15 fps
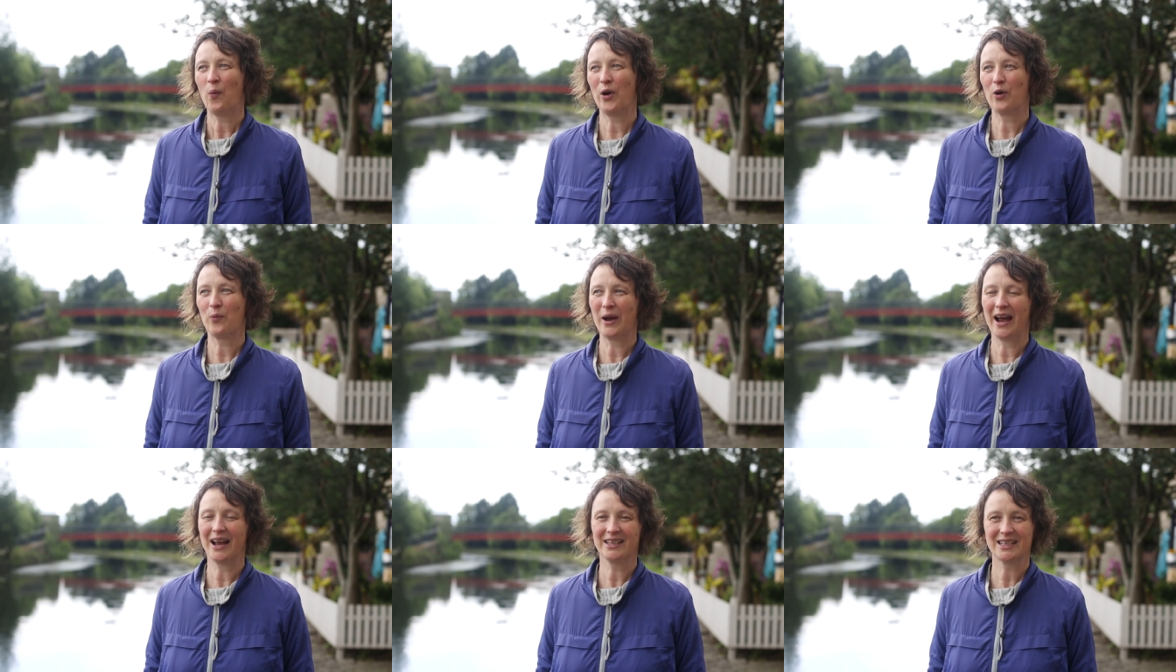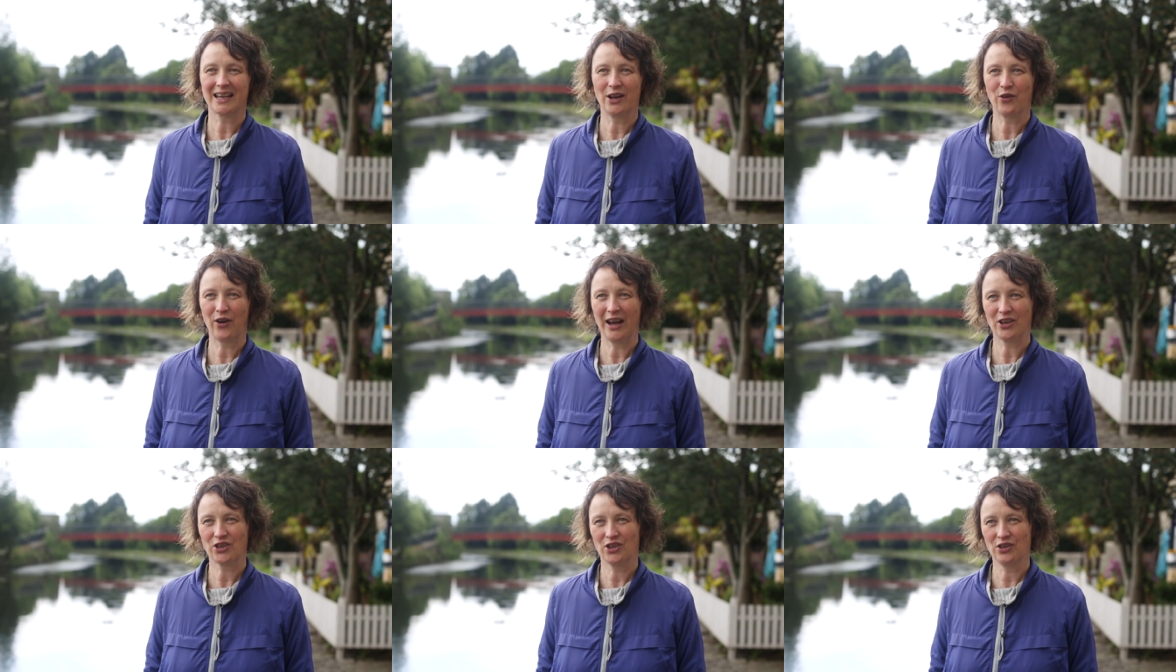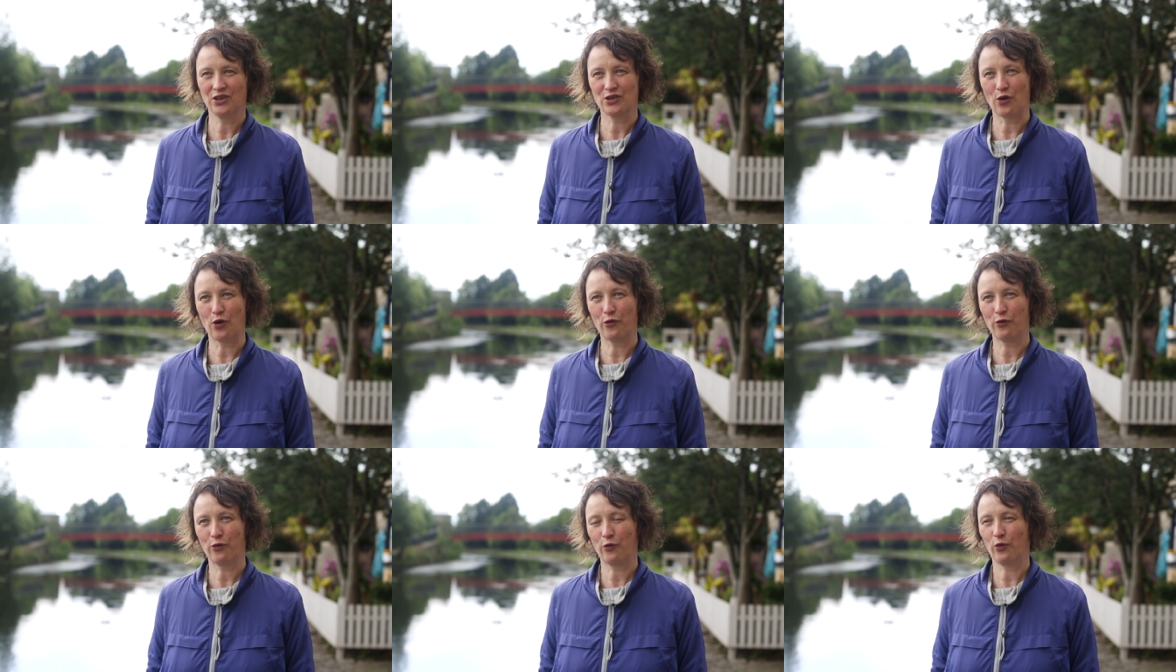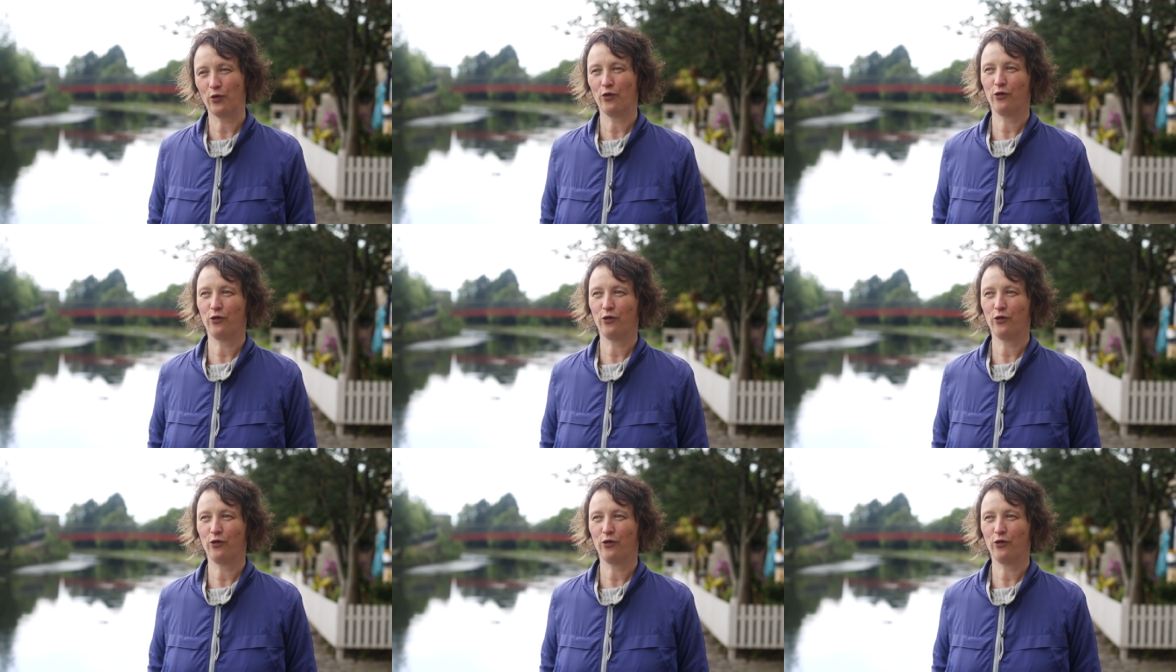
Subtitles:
where we had directions of